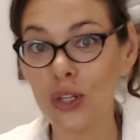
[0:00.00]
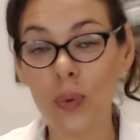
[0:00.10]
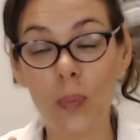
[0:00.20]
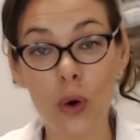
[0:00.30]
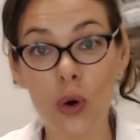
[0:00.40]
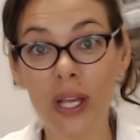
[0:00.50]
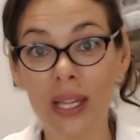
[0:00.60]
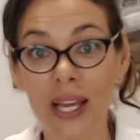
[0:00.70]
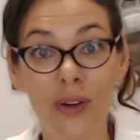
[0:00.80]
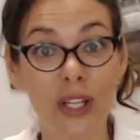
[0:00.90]
broken
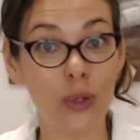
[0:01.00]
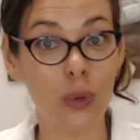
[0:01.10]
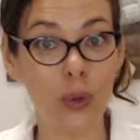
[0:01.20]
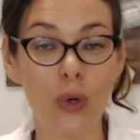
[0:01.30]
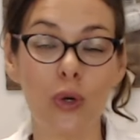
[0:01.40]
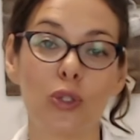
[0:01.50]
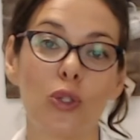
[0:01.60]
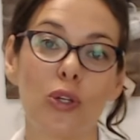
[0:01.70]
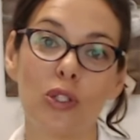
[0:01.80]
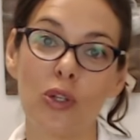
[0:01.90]
down into glucose, so
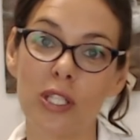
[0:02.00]
it's not